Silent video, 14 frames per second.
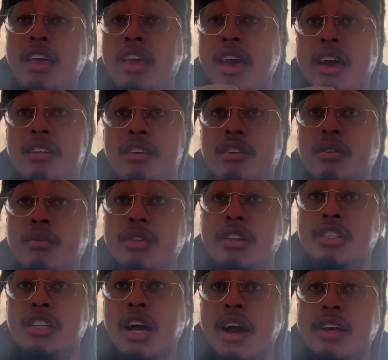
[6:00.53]
he had dinner with the
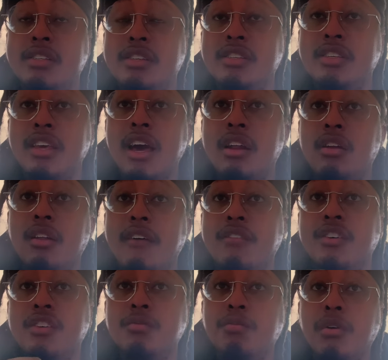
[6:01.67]
Giants in Seattle
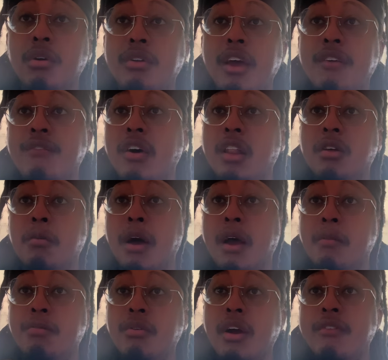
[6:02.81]
after his pro day, followed by
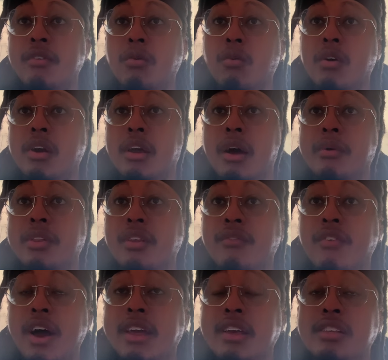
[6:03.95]
a private workout with the
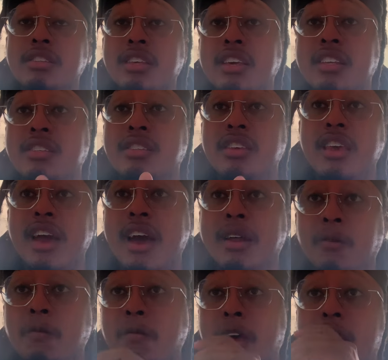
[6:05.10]
Vikings in
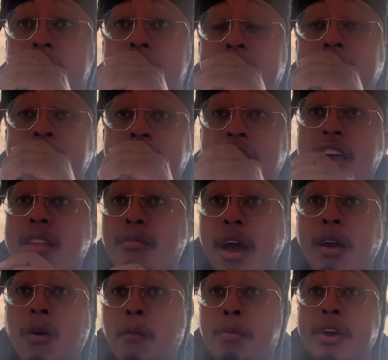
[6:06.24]
Seattle. And then
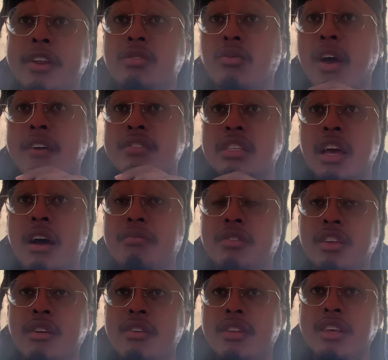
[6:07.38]
Michael Penix will have top
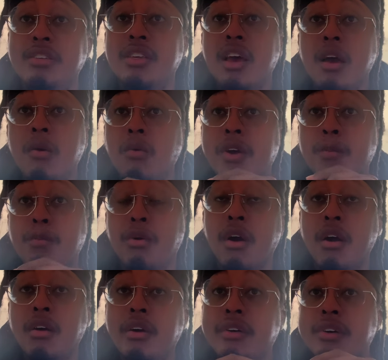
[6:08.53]
30s with
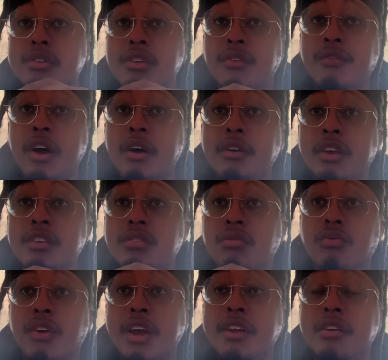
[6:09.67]
Broncos, Falcons,
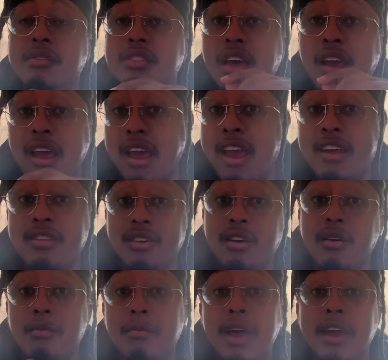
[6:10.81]
Raiders, and the
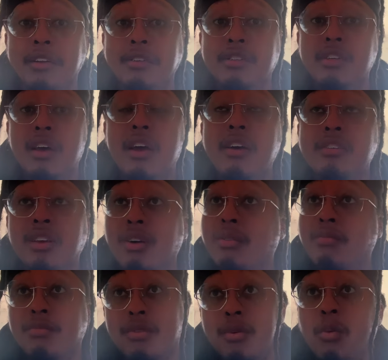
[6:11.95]
Commanders."
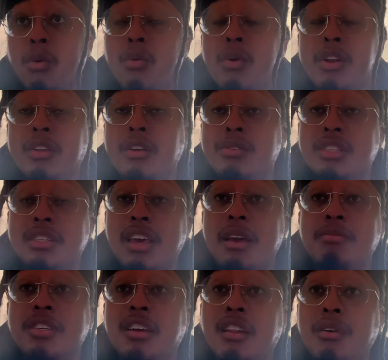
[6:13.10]
So we're one of those
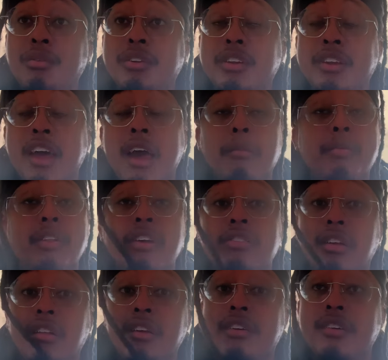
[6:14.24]
teams included in that, but there's
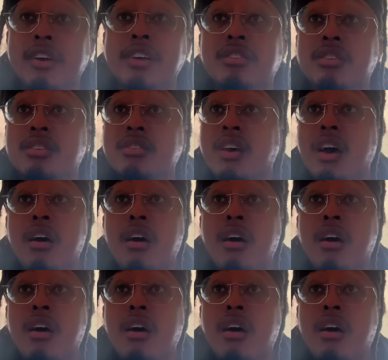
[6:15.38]
clear interest